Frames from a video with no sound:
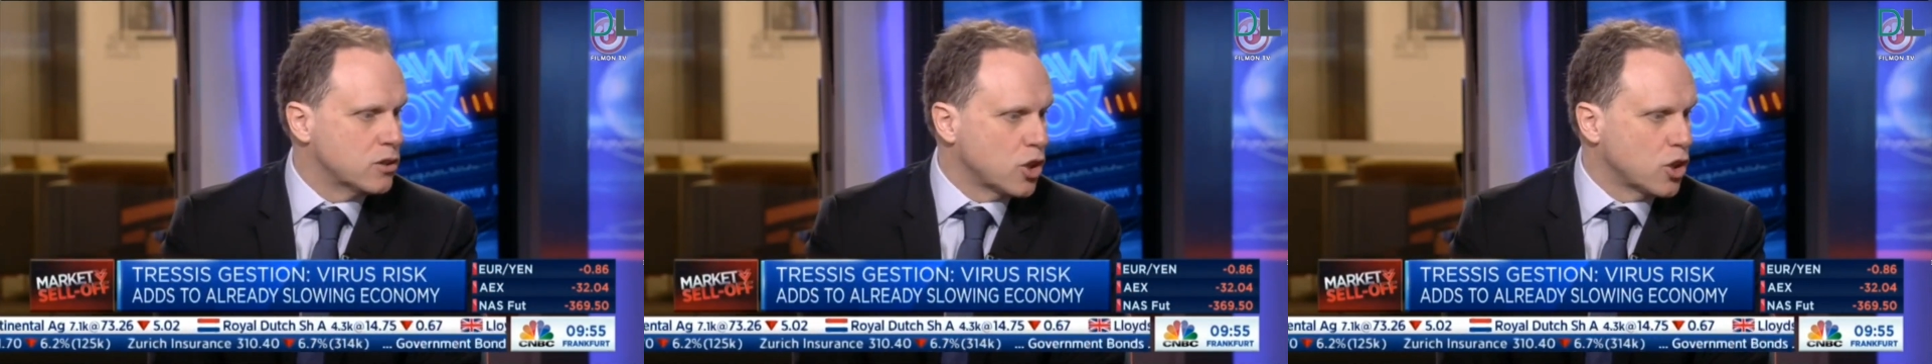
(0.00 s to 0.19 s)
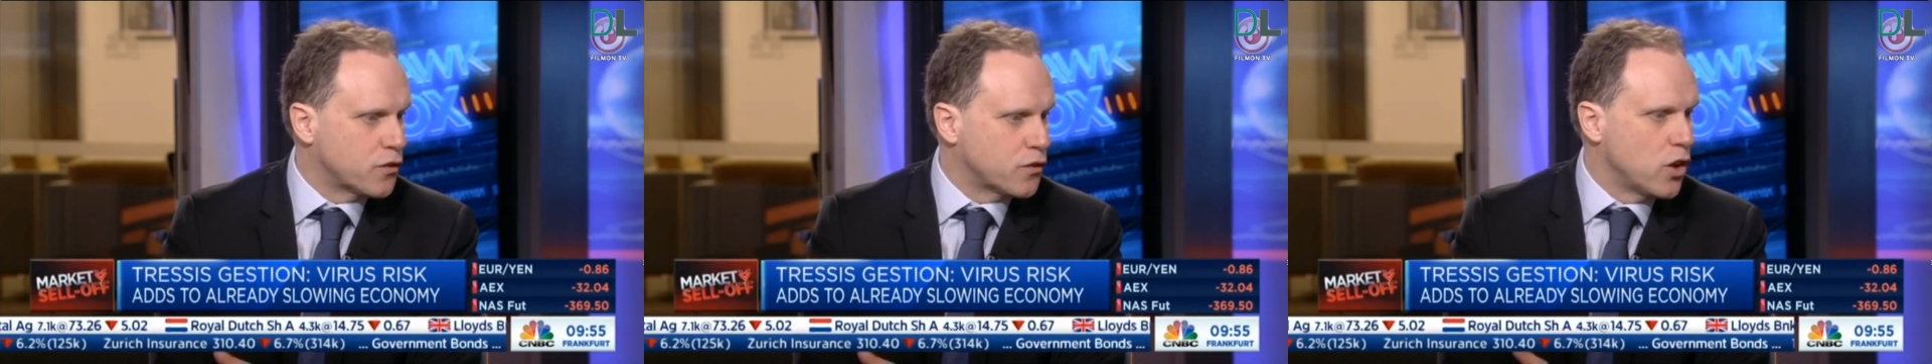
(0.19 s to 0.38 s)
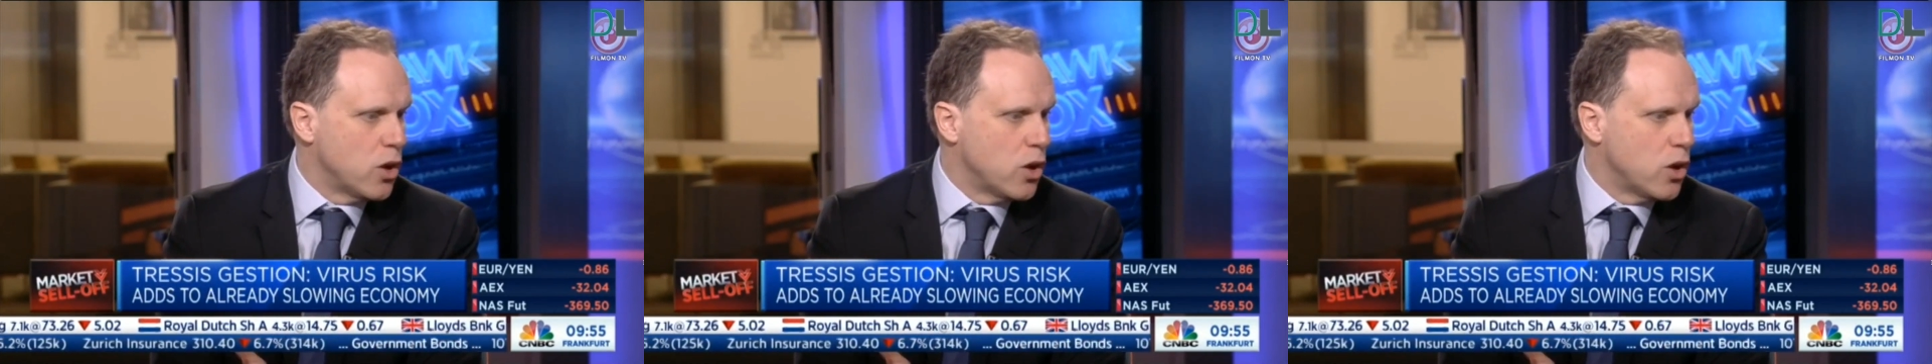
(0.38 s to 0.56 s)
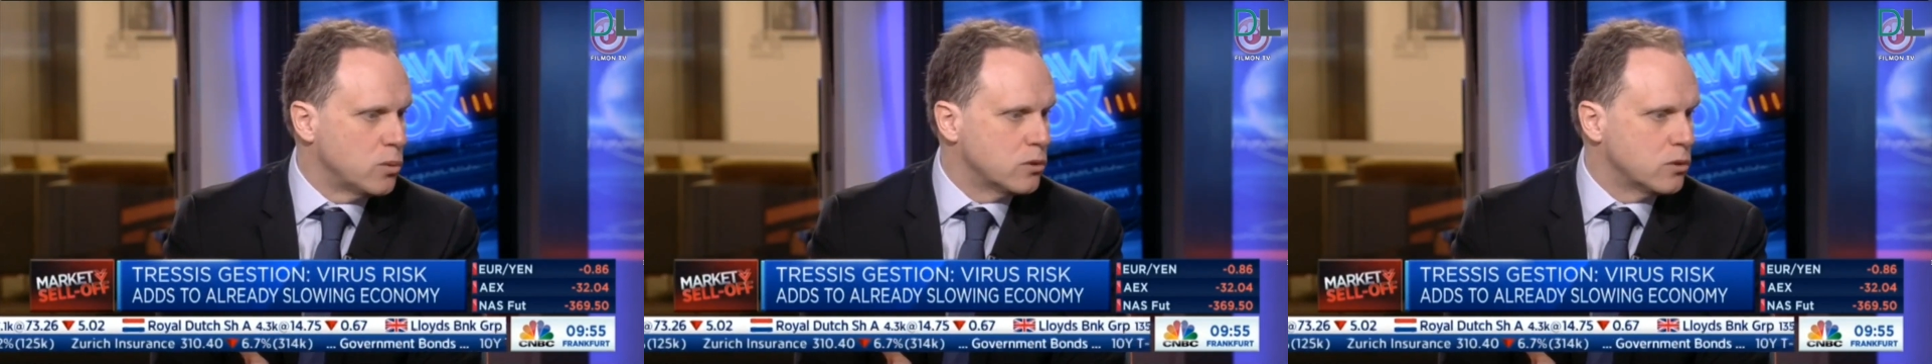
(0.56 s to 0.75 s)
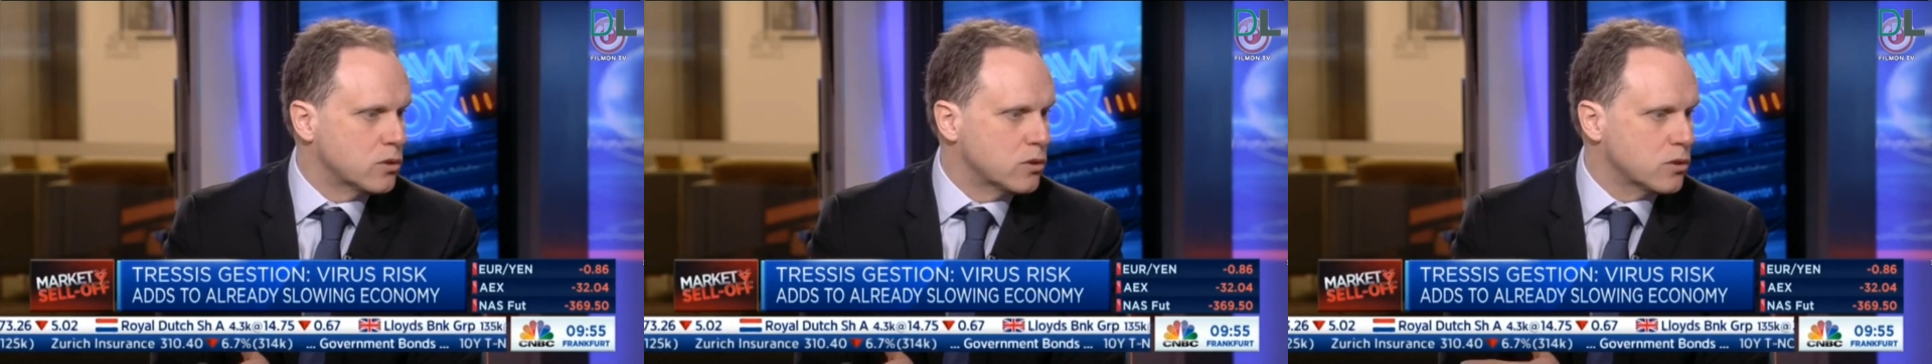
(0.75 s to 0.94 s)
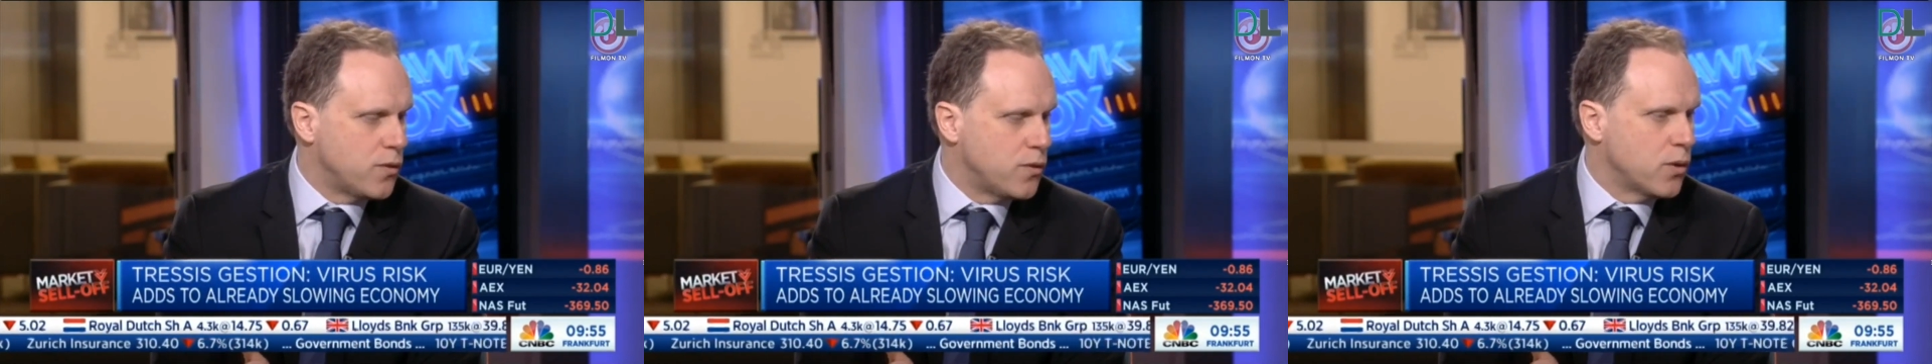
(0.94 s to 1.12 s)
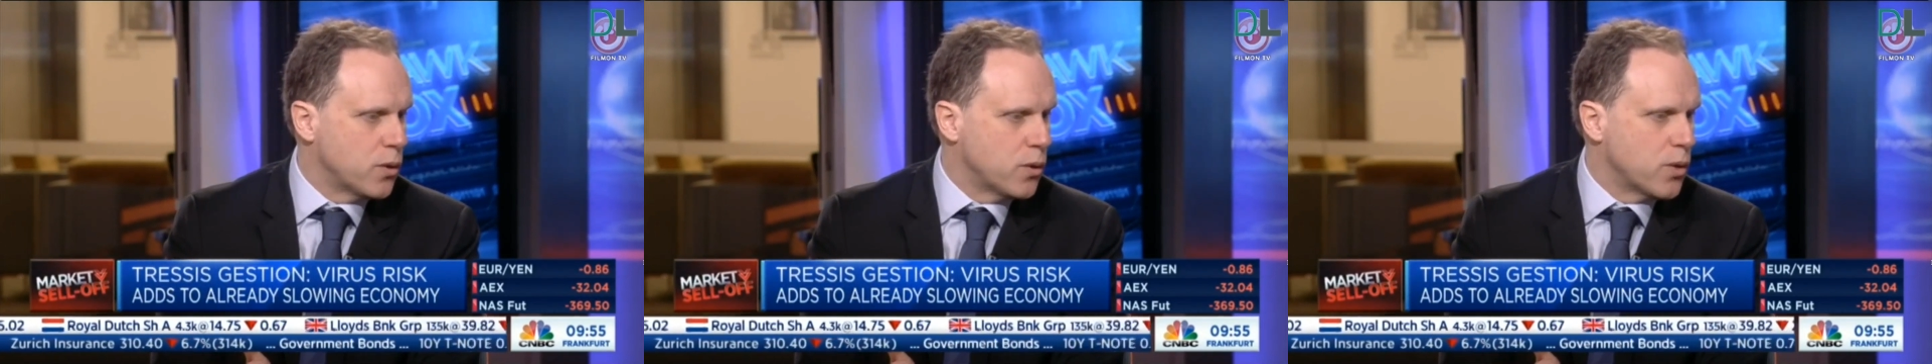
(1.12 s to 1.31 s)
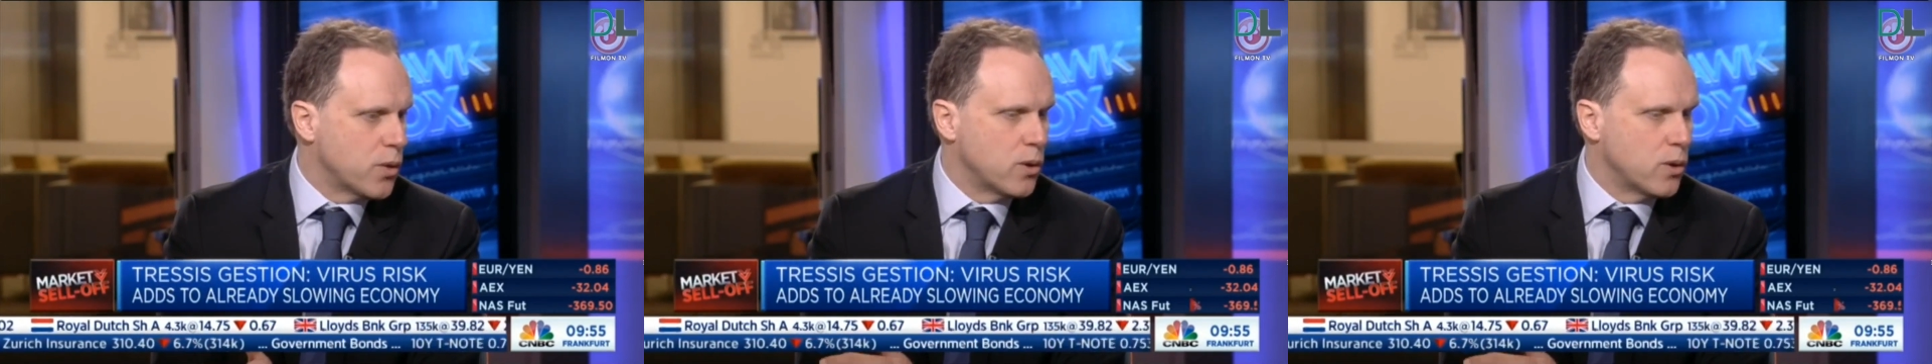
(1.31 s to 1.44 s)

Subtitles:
soft loans for